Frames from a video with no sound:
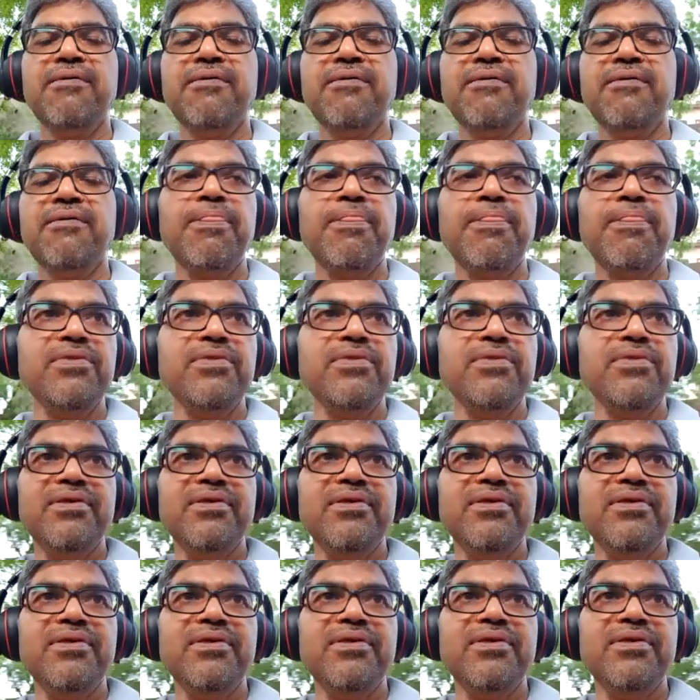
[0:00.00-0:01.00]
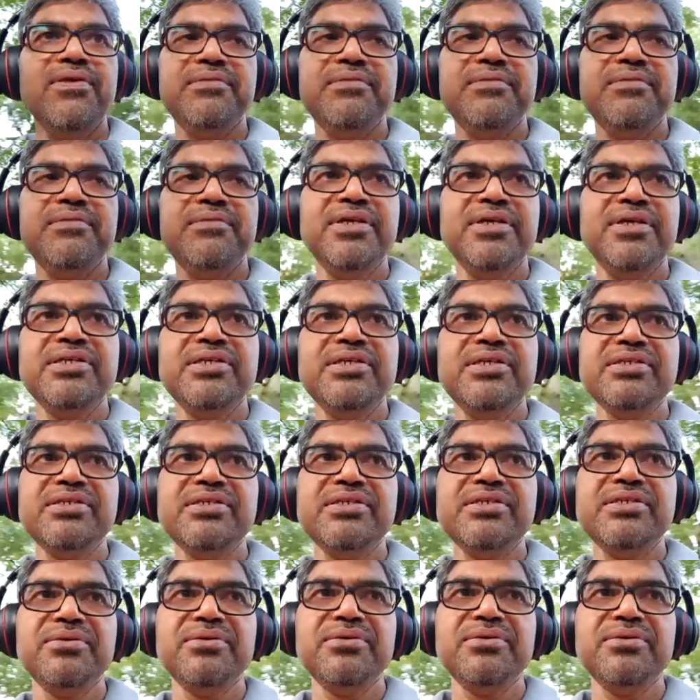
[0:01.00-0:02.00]
Yeah. So
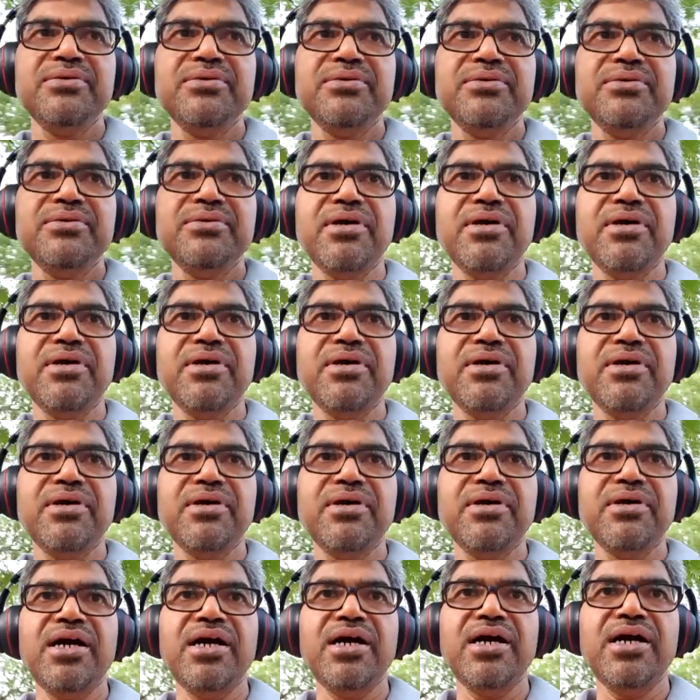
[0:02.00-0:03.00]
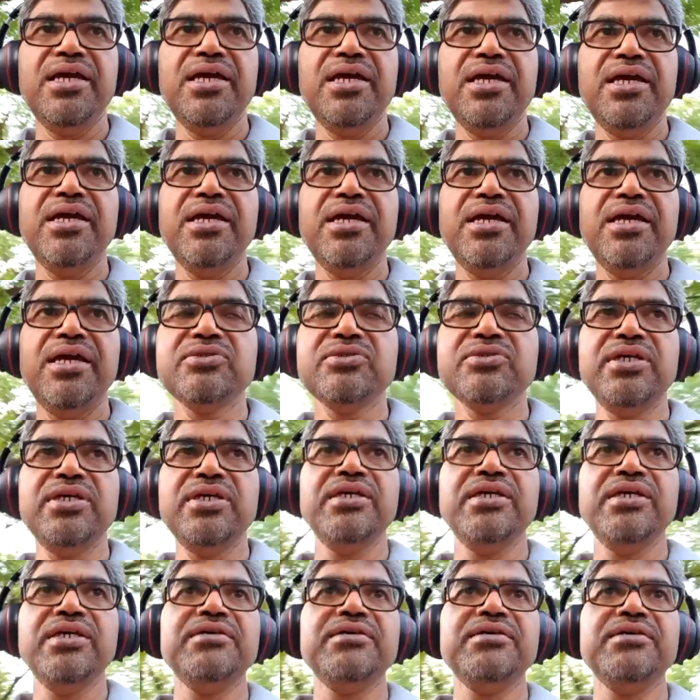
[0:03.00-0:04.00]
I
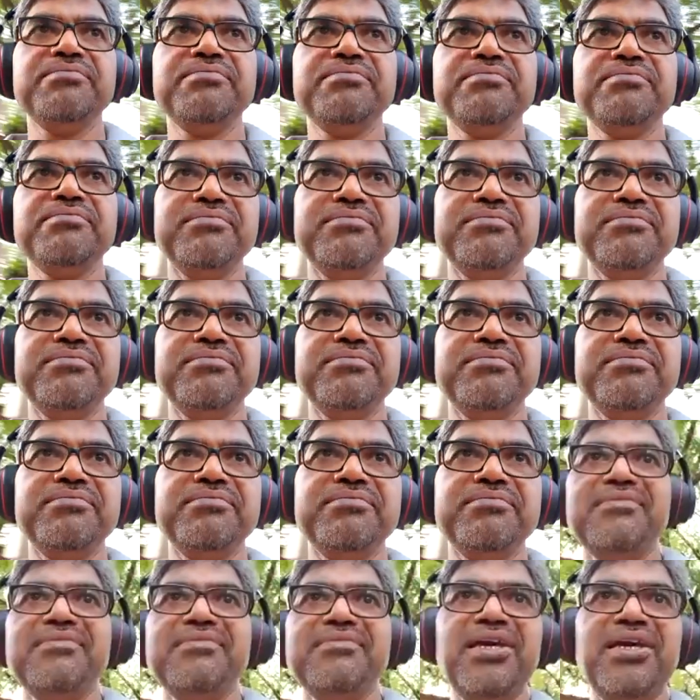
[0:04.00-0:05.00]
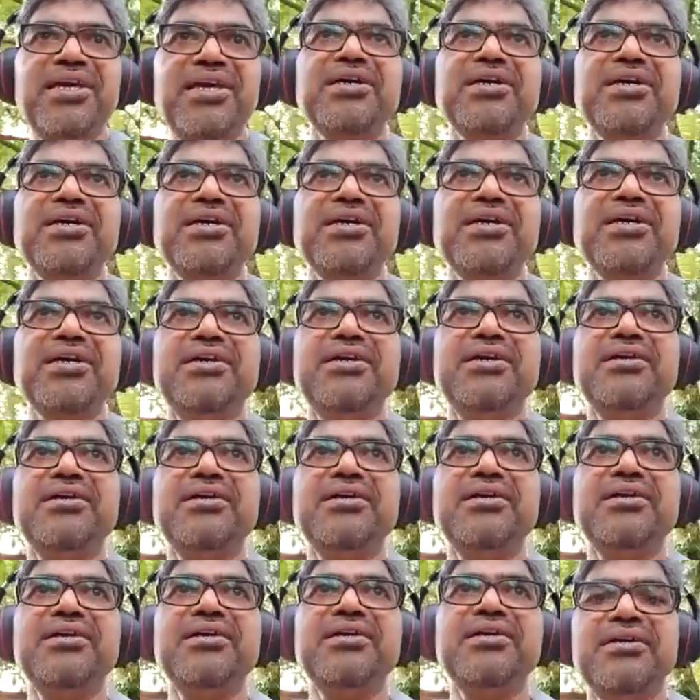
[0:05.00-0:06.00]
think I
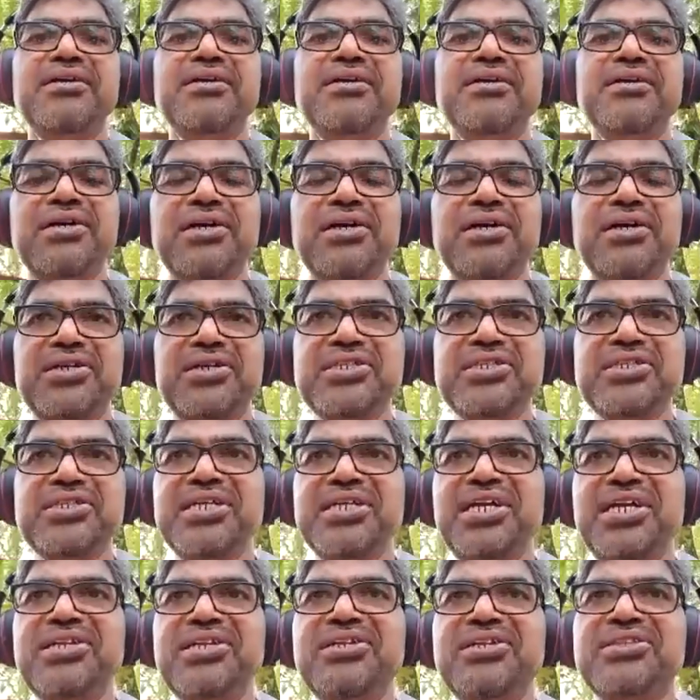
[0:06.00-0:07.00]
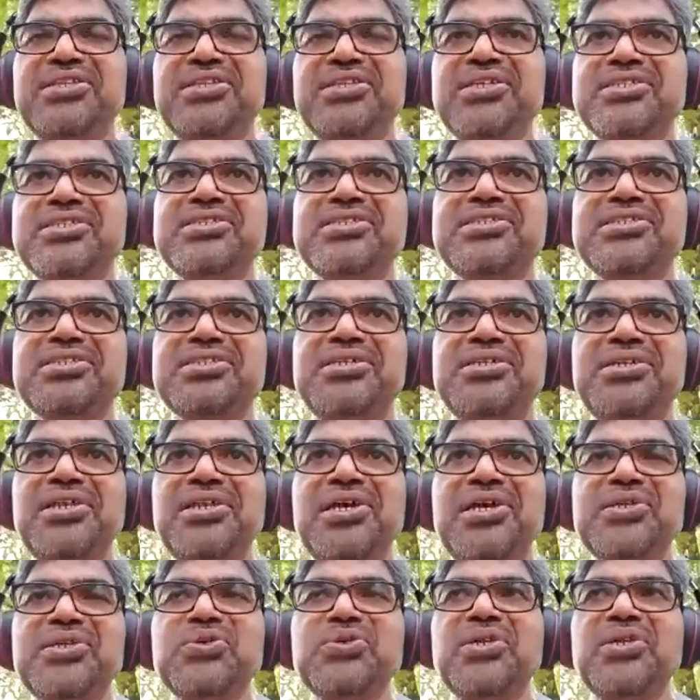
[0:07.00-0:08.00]
understand the things
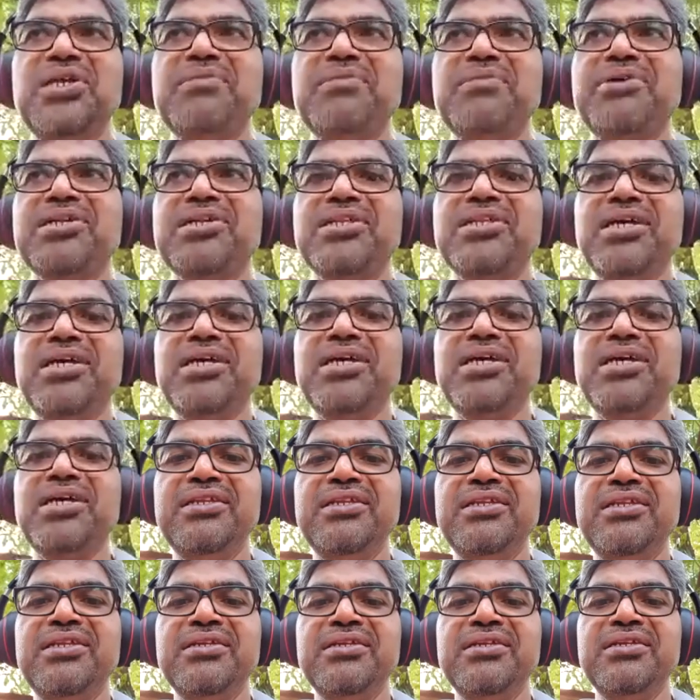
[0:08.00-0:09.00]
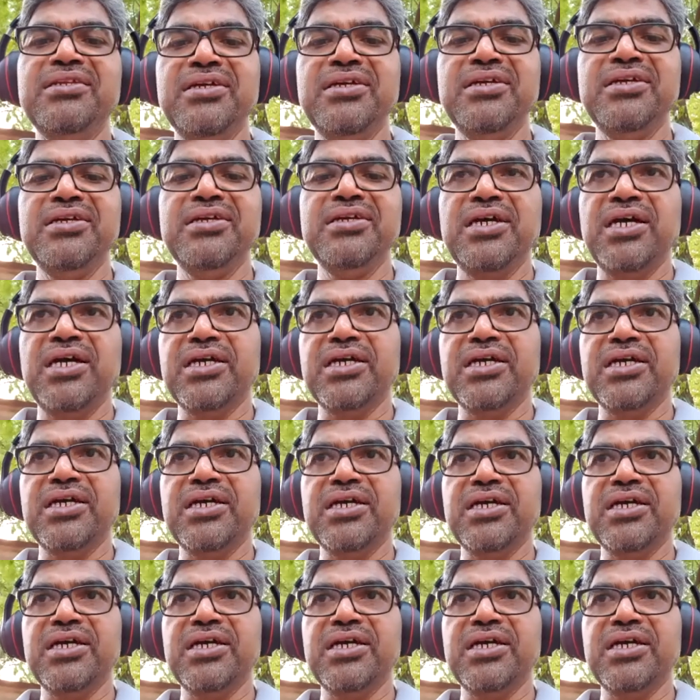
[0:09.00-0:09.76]
intellectually, but then again,